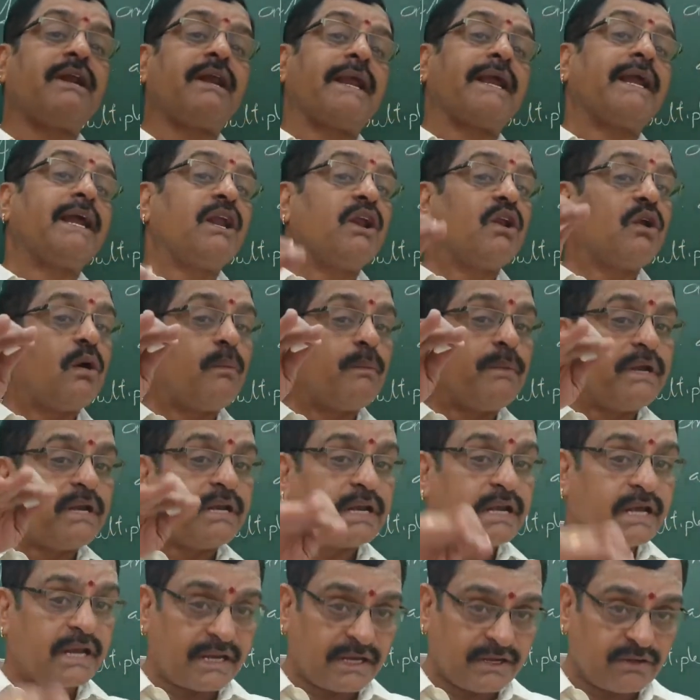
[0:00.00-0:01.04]

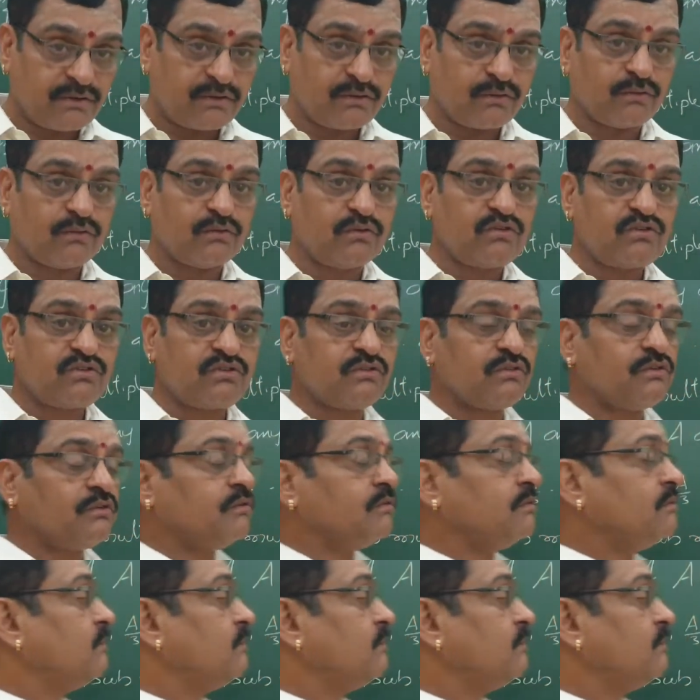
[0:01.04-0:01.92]
trigonometric ratios